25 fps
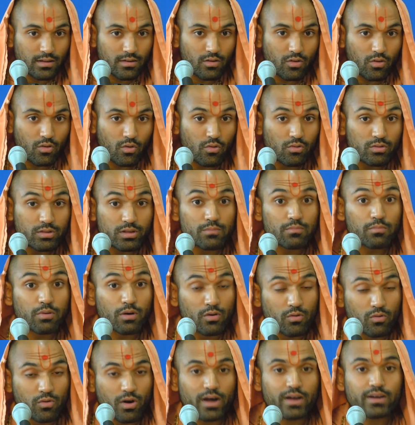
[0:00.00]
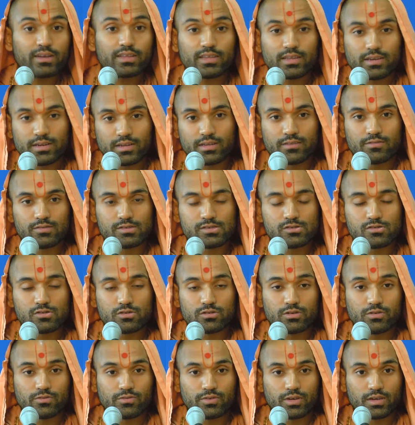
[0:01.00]
Only Bhagwan can give a
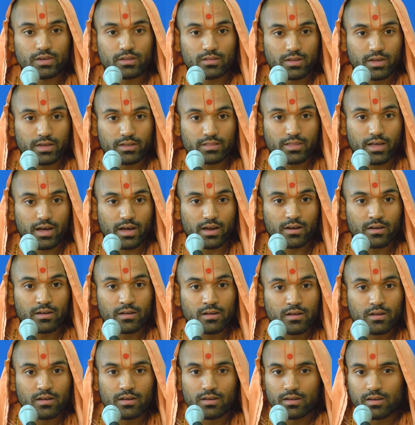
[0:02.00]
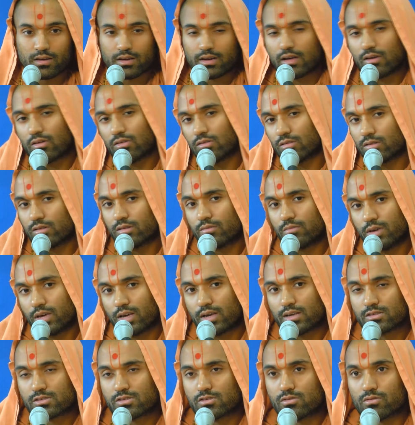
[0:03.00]
certificate like that. Now, let me
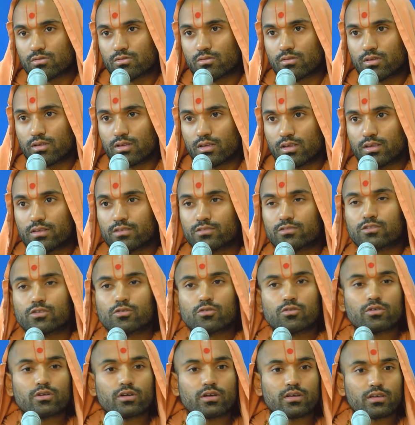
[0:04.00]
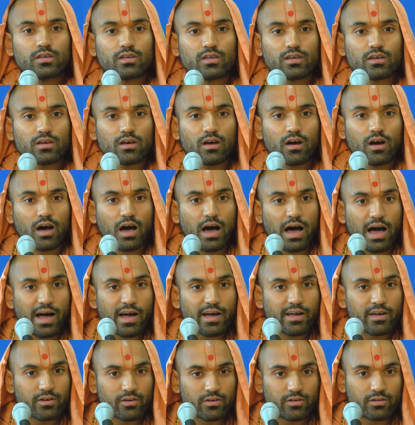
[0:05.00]
ask you is there a
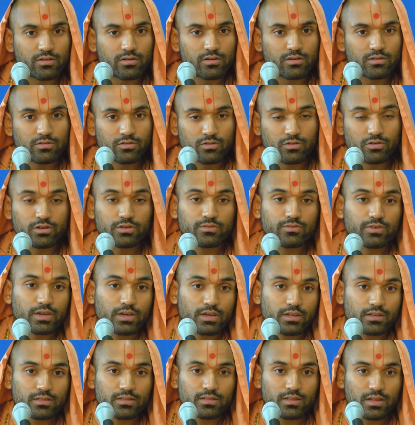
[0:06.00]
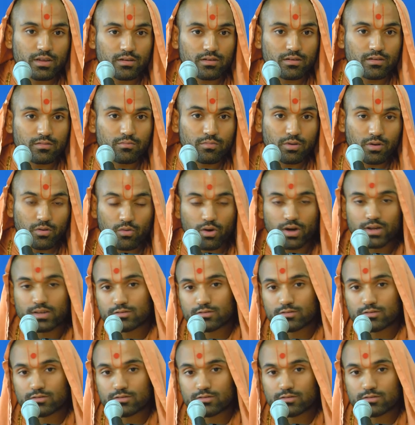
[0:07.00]
higher certificate than Bhagwan's